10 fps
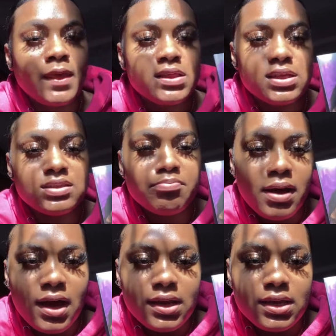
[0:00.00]
this
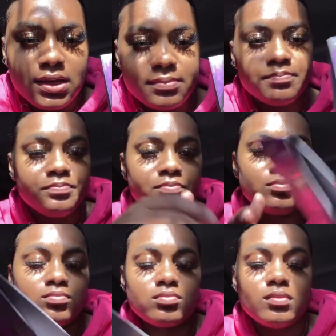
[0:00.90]
bonnet,
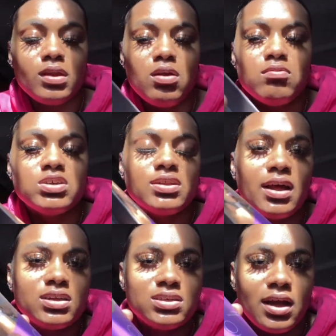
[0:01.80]
which is
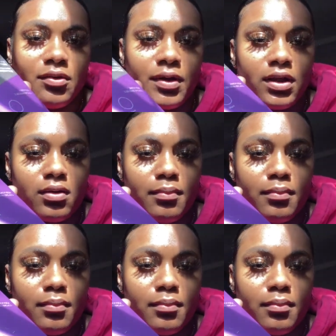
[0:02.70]
like just like a regular